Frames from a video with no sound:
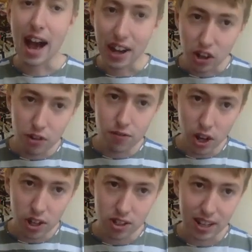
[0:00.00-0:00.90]
And
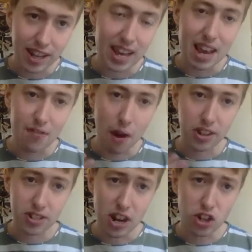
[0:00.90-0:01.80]
conversely, if their
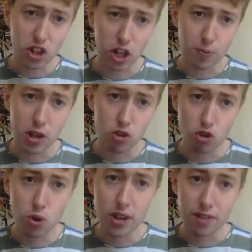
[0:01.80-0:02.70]
extension has been
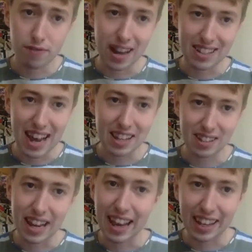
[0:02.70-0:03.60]
truly
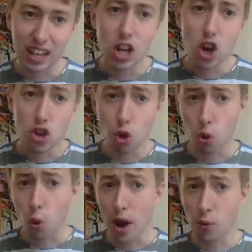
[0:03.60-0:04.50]
fantastic, you're
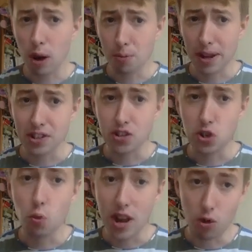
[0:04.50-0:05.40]
quite well placed
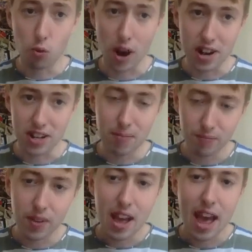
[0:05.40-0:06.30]
to win already.
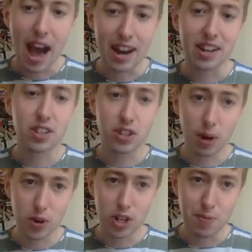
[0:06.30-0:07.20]
And as a
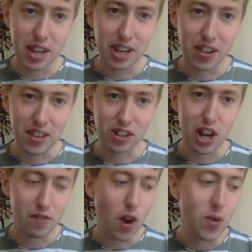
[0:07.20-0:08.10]
summary speaker, there's
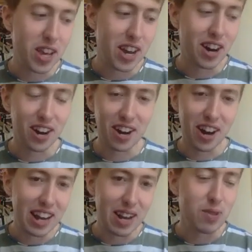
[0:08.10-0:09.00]
kind of only a
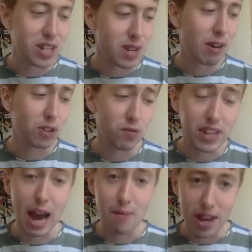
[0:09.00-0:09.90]
limited amount of
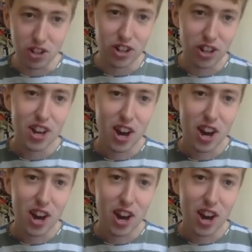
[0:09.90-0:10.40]
damage